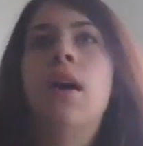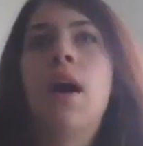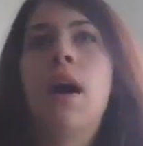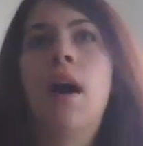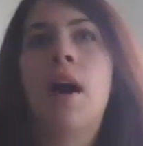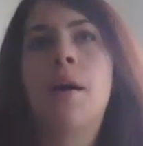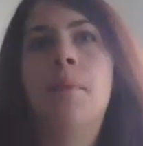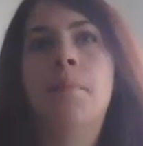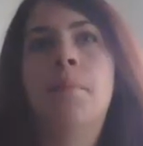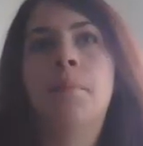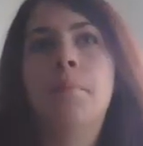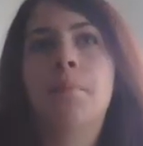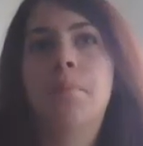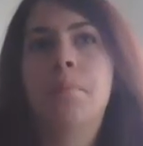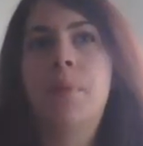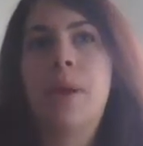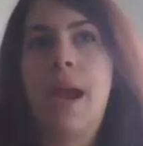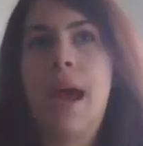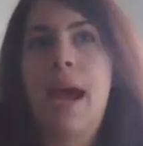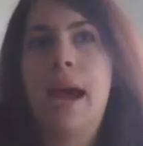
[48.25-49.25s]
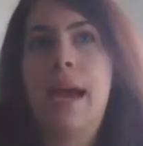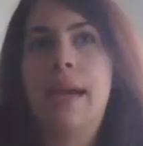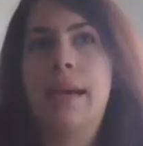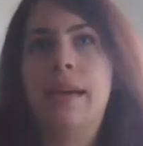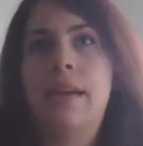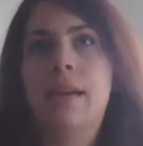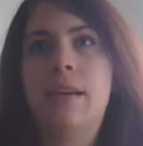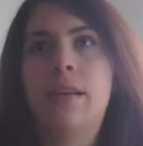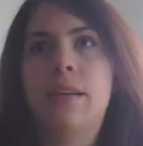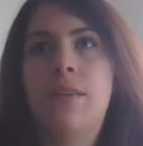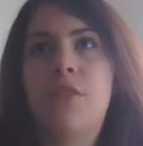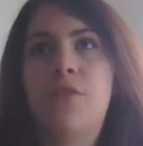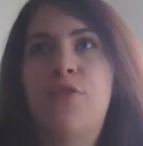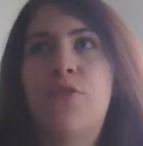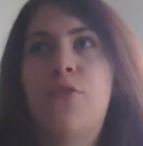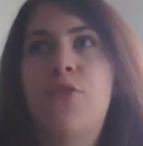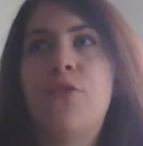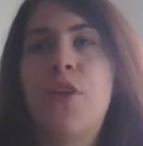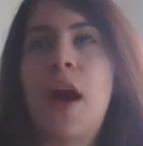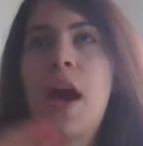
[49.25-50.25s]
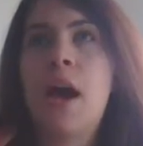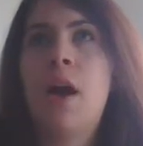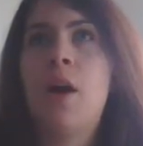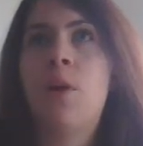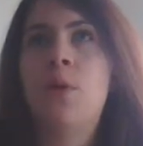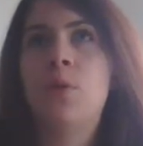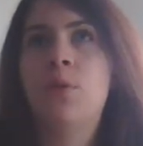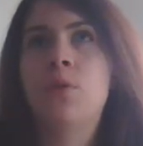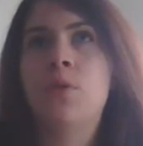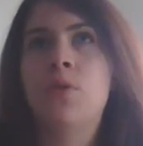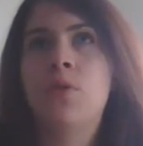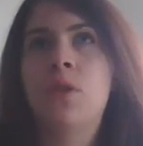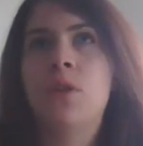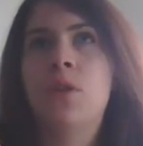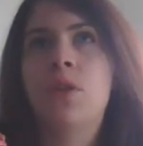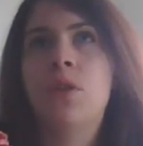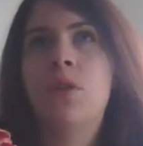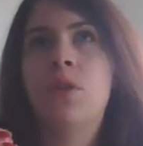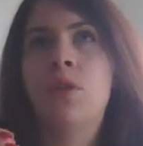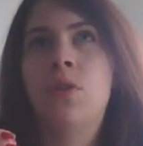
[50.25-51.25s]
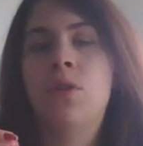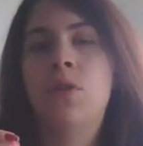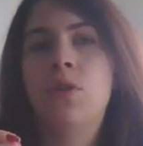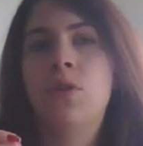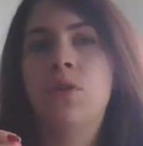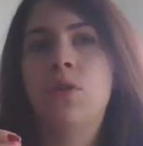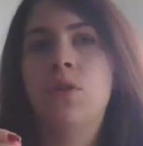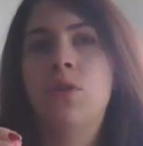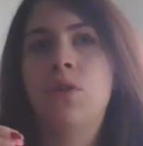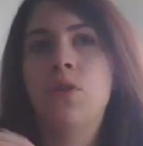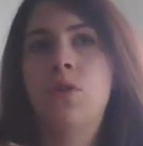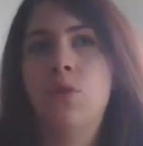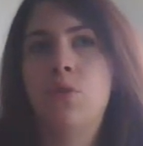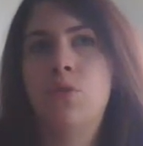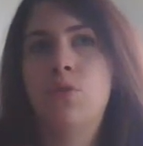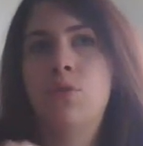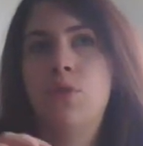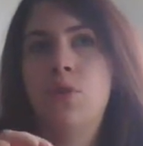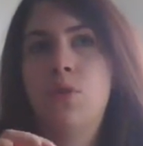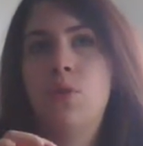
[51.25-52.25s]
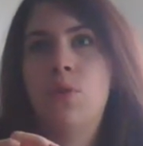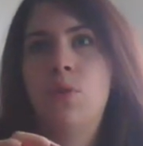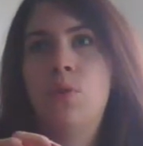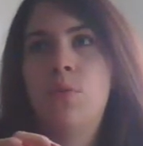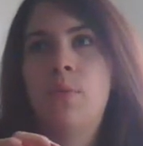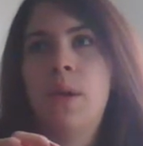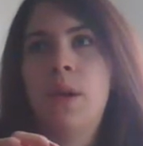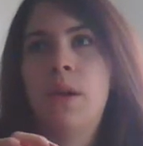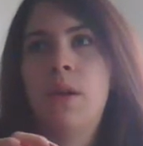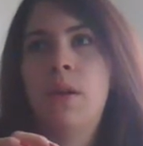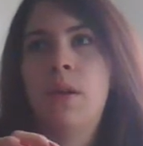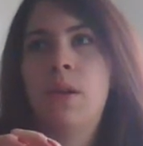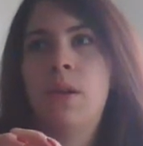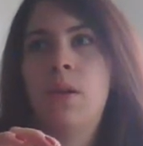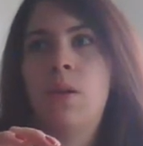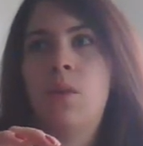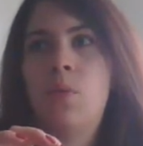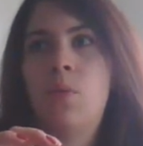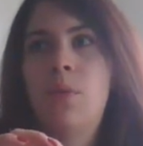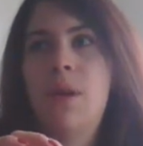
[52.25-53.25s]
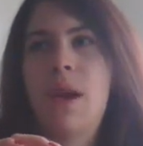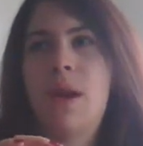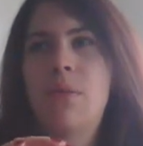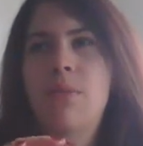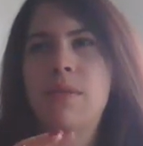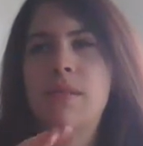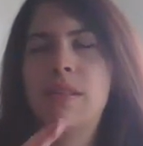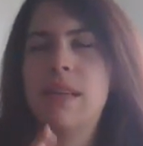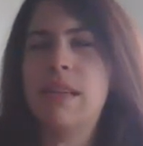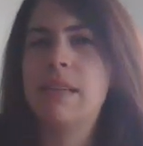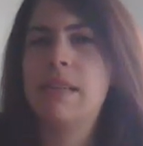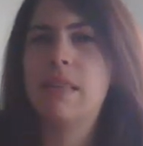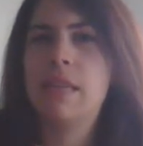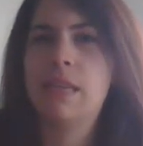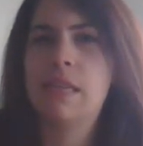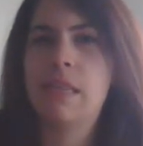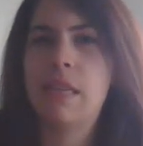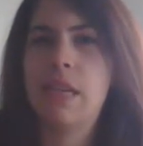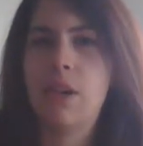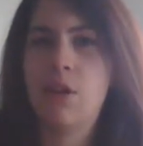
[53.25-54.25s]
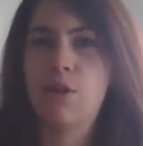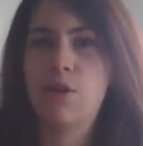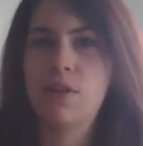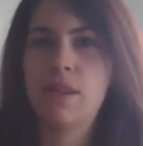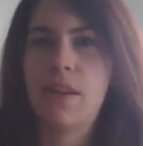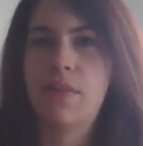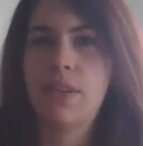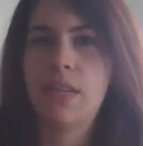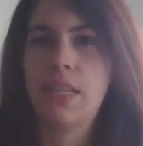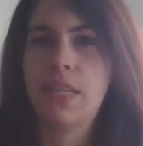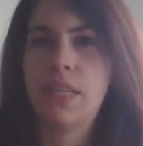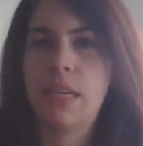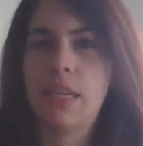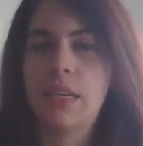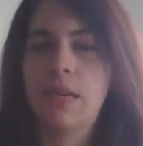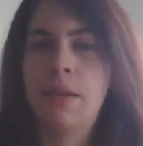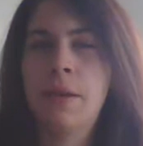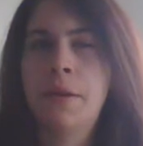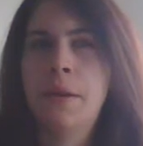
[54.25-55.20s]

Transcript: Um, but I found YouTube when I was like 16 or 17.